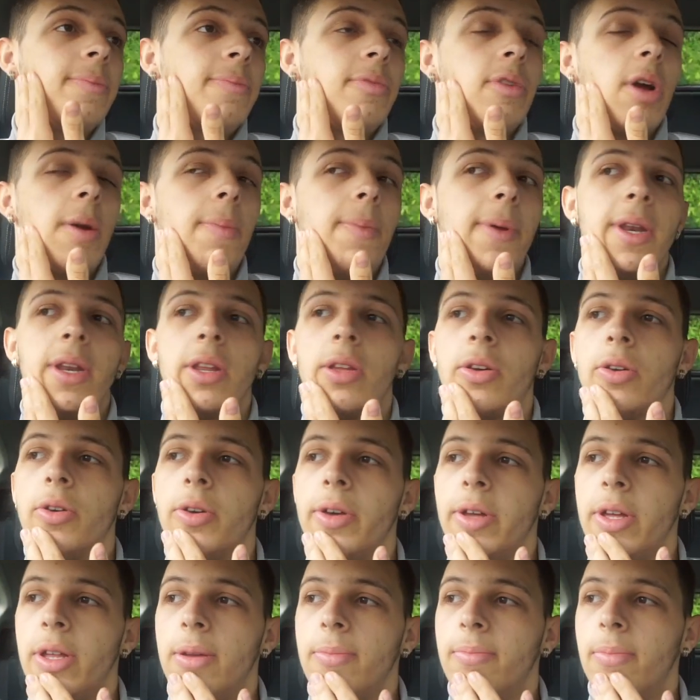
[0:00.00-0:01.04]
prepping,
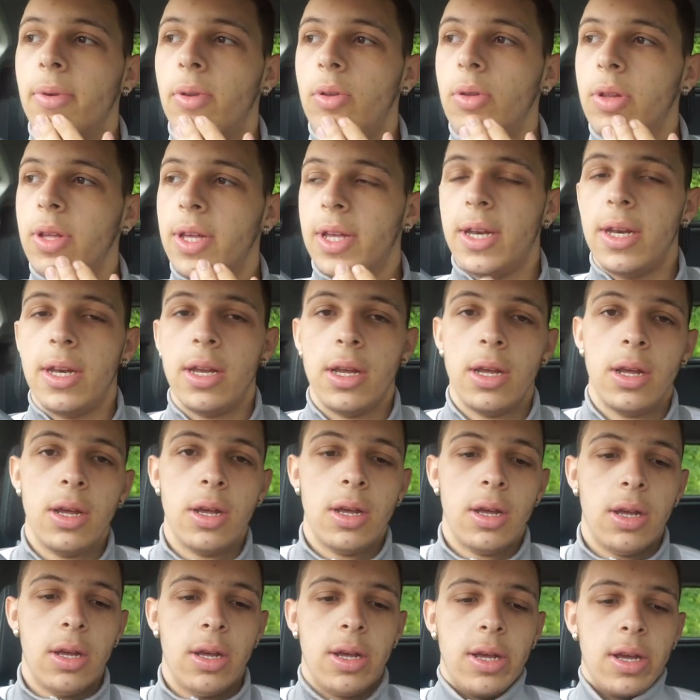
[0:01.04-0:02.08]
cutting, bulking,
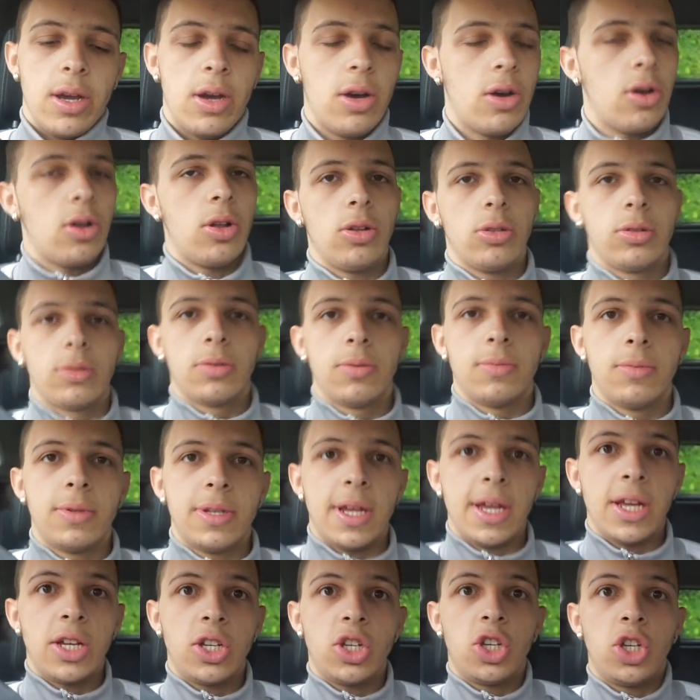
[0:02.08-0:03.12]
it all takes